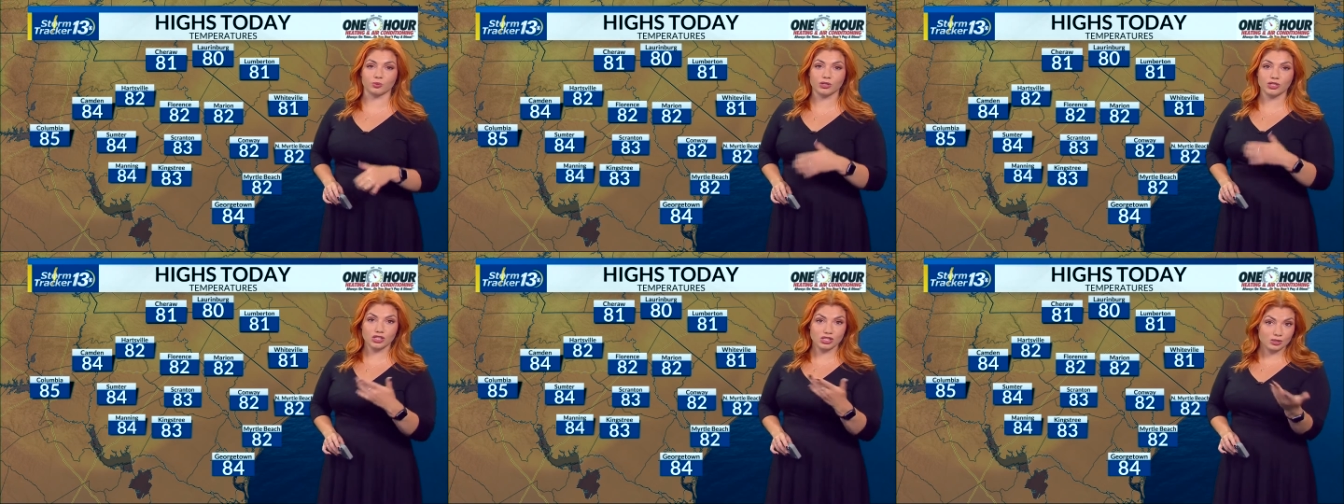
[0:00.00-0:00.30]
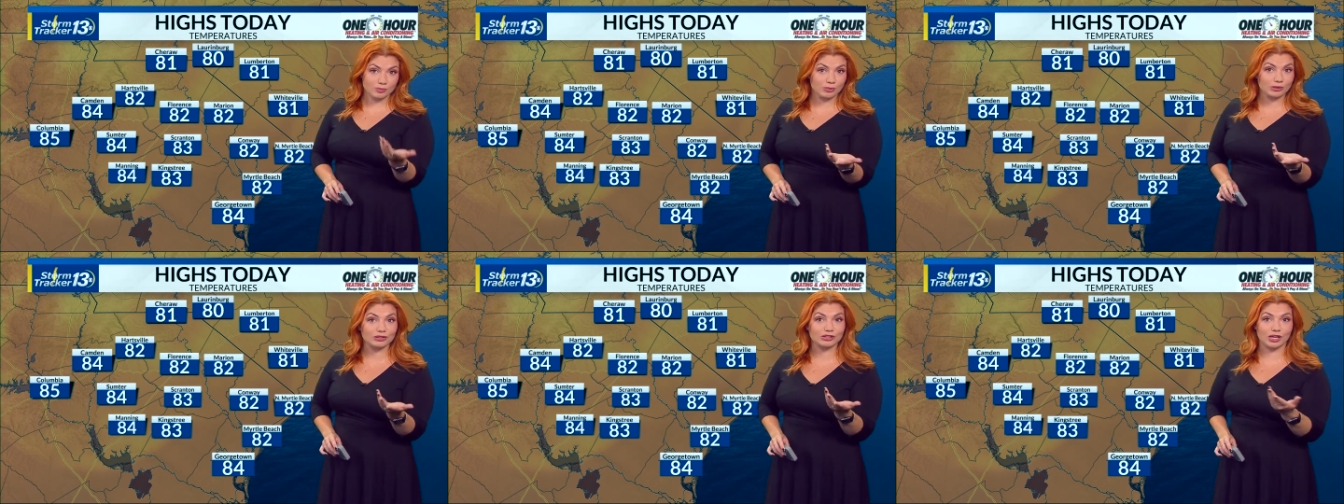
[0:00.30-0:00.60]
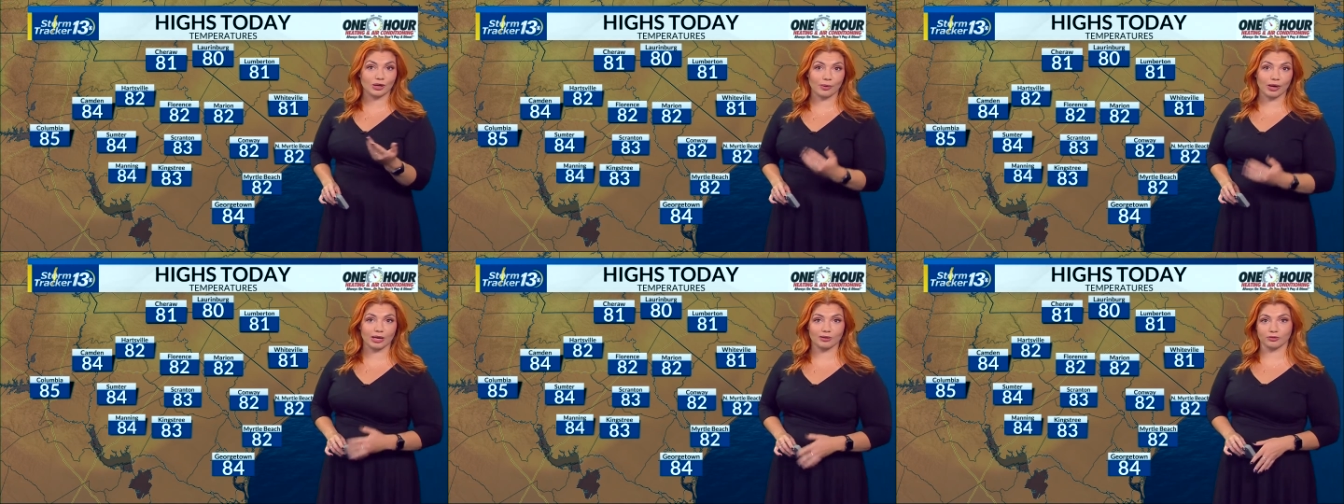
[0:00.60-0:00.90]
which is
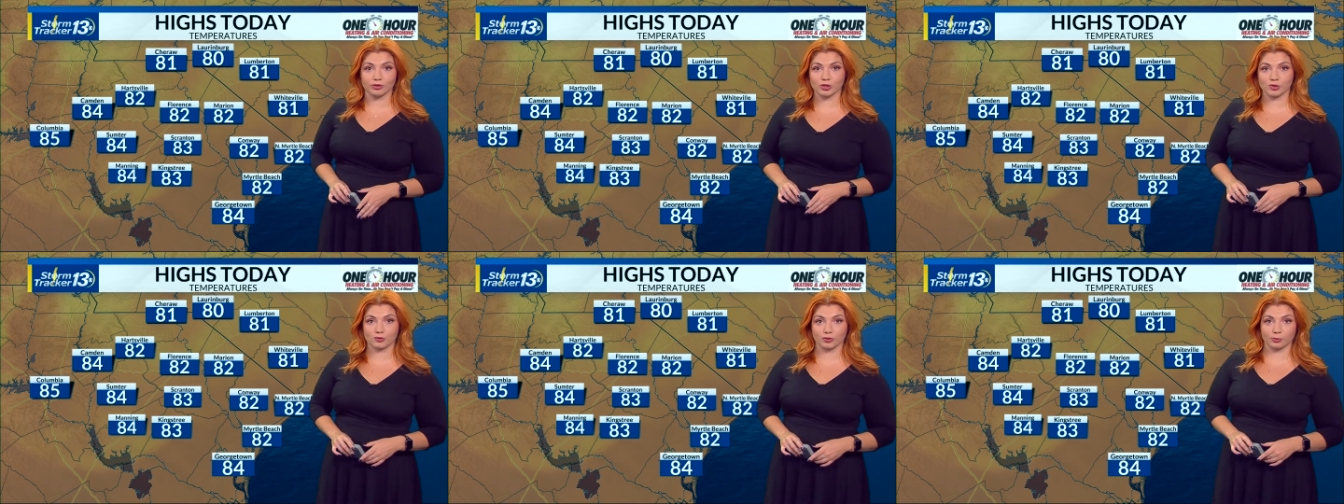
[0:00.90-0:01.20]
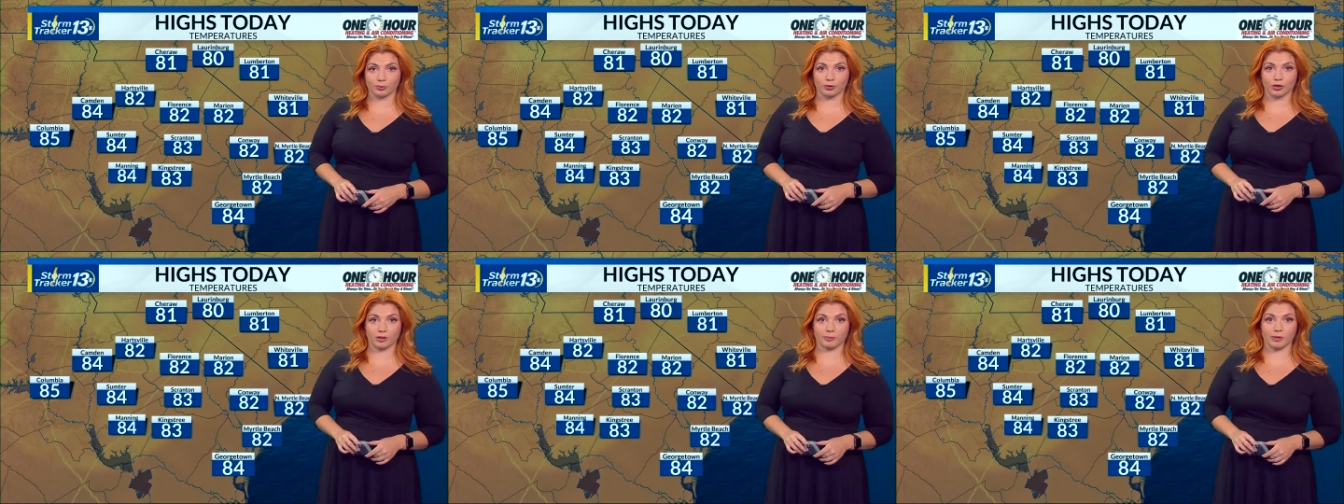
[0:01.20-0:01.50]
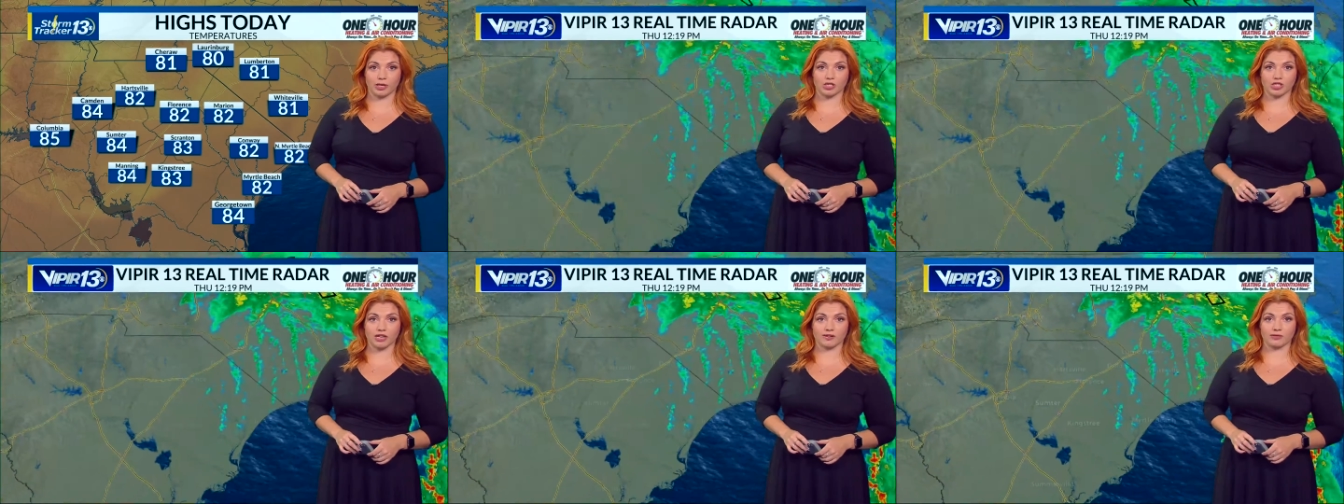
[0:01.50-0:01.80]
below average for pretty
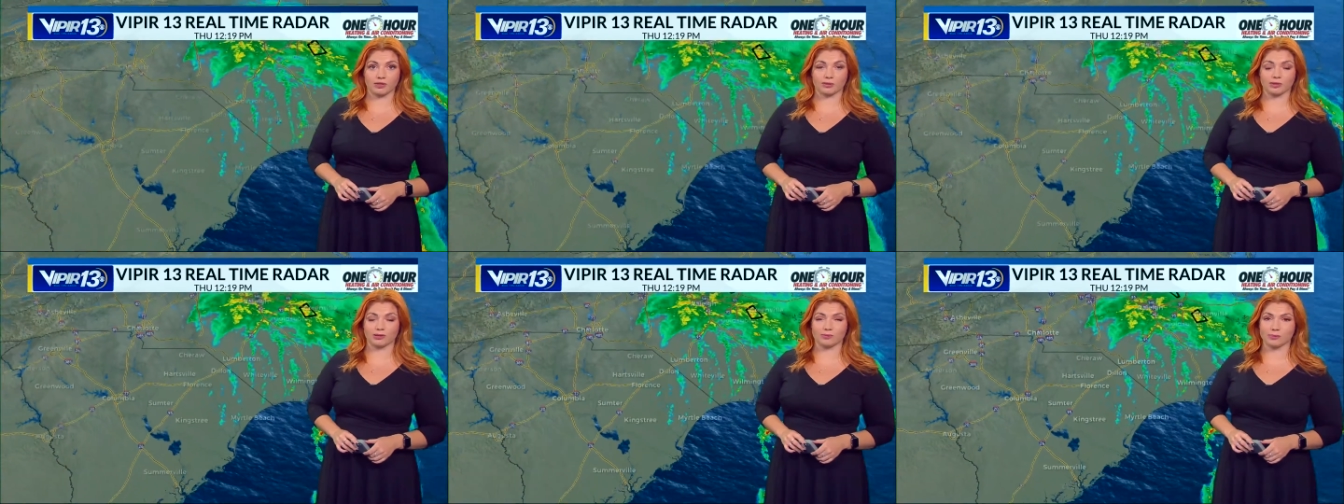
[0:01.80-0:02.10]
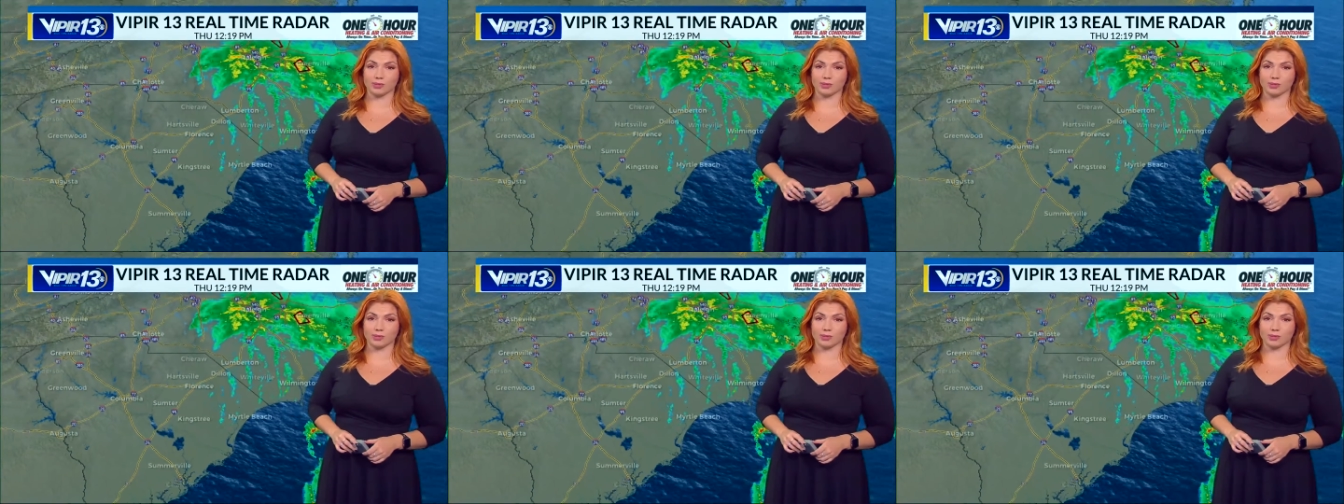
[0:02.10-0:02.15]
much everyone,